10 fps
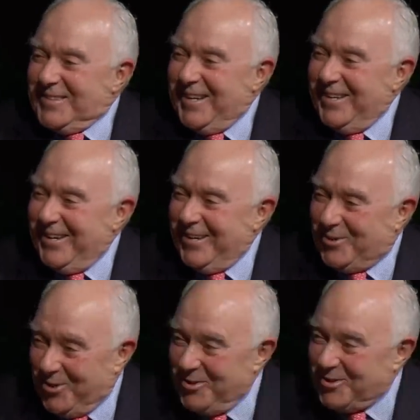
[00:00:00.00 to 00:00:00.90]
and you got to
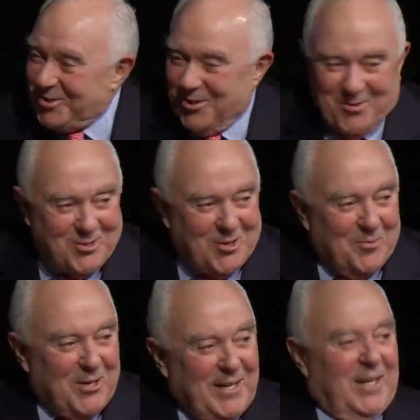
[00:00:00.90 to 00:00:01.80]
turn this over to
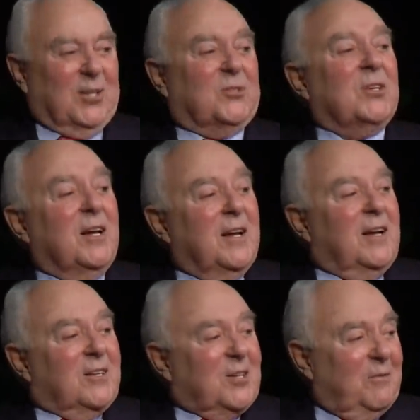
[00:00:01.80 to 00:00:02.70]
somebody else.
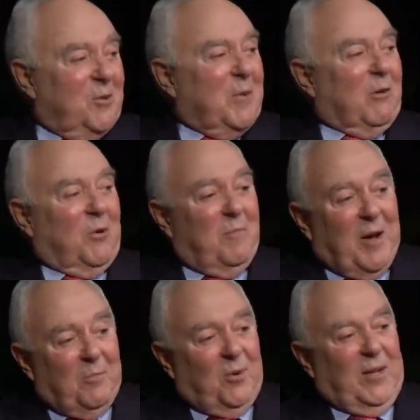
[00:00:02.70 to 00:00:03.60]
Some of you may
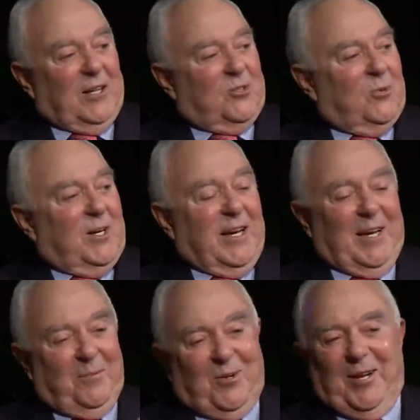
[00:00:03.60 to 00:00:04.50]
remember that's when
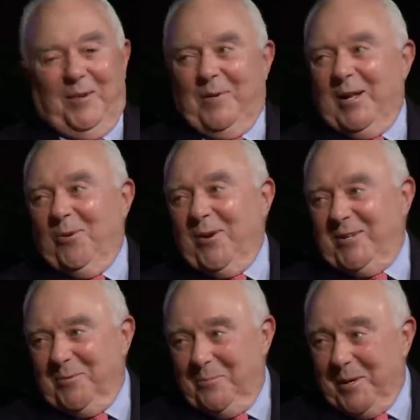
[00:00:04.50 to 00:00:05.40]
Adam Clayton Powell
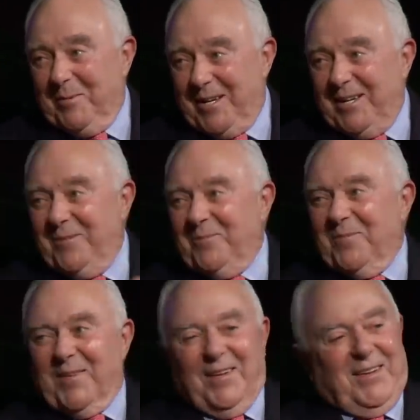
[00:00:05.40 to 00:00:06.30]
went to Bimini
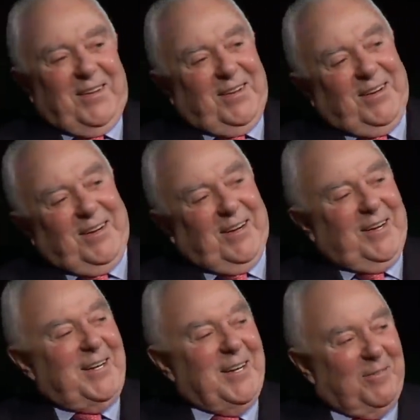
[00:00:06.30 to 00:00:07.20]
uh,
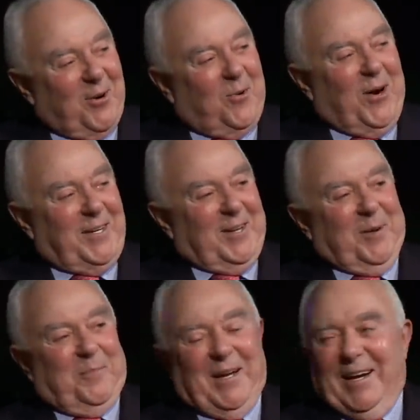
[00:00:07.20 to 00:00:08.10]
he never quite
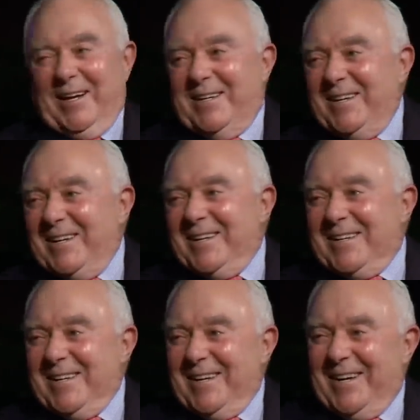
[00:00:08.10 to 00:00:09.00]
got back.
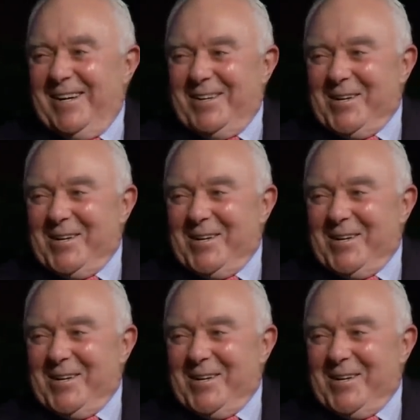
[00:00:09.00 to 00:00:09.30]
Uh,